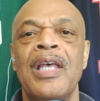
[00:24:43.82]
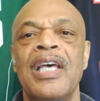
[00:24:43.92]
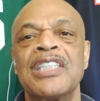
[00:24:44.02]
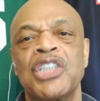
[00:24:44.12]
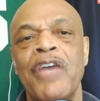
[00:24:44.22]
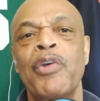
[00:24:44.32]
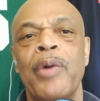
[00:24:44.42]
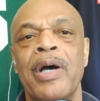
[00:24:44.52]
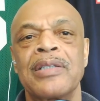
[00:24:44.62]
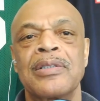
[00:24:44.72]
As Jerry
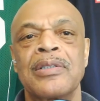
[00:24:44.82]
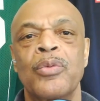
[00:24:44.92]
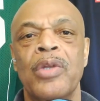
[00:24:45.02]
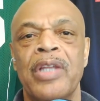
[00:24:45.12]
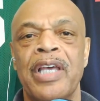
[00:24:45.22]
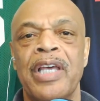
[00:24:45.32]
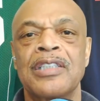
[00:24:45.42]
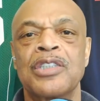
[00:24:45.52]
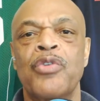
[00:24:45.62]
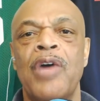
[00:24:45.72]
West would later
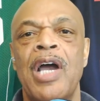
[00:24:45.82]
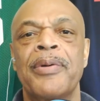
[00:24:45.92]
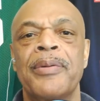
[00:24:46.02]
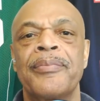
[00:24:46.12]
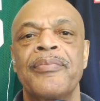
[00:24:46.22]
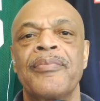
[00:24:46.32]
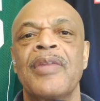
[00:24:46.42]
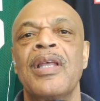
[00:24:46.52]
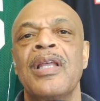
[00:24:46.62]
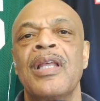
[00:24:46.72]
describe him,
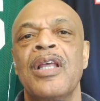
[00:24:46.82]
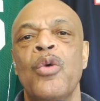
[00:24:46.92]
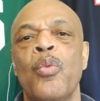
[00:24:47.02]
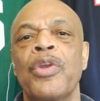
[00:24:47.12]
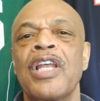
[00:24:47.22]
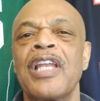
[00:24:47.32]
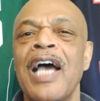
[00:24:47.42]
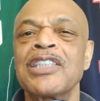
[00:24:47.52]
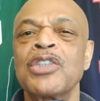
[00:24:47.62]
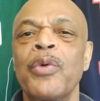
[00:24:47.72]
when the
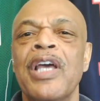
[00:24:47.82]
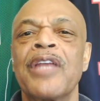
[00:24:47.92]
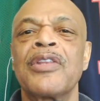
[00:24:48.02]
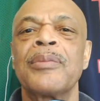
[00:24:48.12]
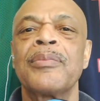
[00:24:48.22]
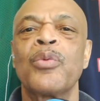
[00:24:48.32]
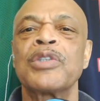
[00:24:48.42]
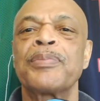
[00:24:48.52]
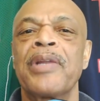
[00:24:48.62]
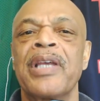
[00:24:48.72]
national anthem
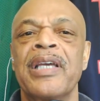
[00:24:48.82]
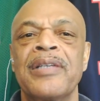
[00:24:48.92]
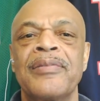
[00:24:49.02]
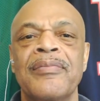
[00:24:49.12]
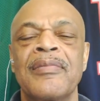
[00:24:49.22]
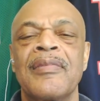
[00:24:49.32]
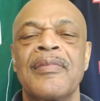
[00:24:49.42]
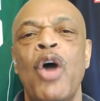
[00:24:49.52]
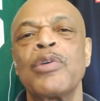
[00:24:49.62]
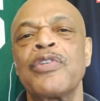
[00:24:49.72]
was played,
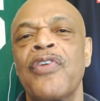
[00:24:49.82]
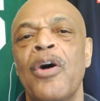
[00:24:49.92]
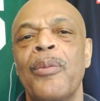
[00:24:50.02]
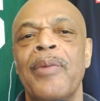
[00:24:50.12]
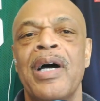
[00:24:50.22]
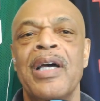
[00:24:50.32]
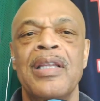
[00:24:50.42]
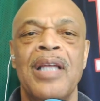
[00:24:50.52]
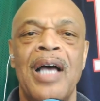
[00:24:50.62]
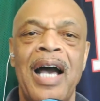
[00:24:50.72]
I always found my
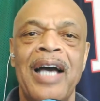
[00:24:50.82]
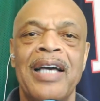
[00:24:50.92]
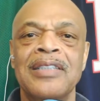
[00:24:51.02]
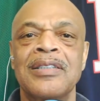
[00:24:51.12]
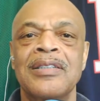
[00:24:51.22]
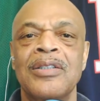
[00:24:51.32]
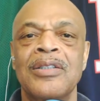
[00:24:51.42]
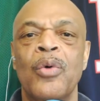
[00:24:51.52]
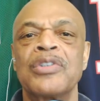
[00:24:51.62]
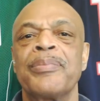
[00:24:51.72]
eyes
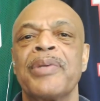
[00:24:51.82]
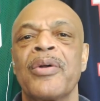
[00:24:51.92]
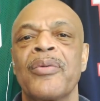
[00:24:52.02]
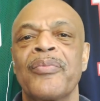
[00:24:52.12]
going to Bill.